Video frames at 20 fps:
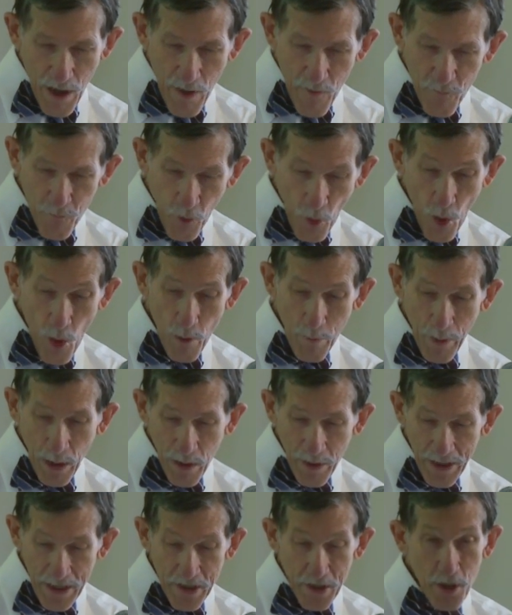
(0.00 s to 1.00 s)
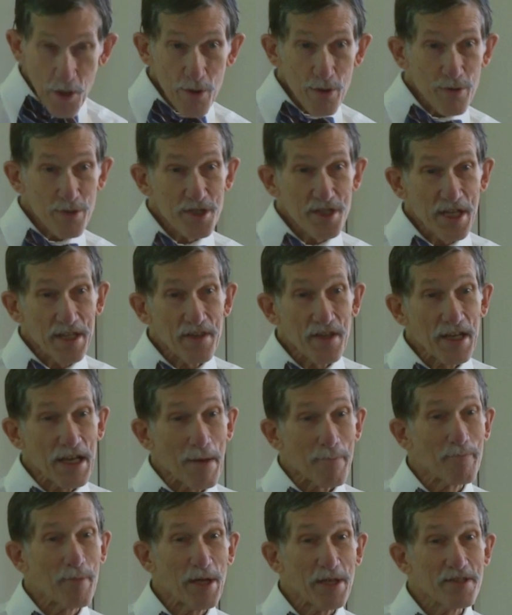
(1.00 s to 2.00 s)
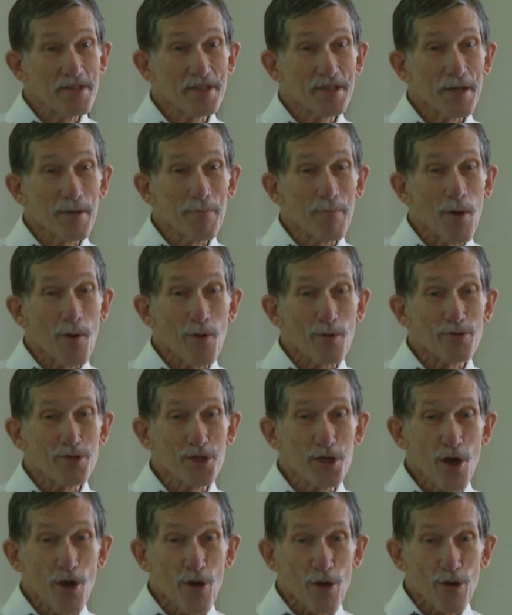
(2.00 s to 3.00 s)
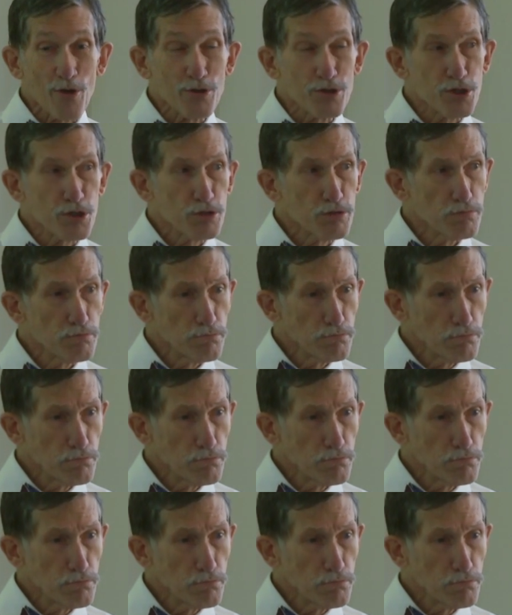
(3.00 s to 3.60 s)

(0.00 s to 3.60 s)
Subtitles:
formerly used in the Episcopal Church.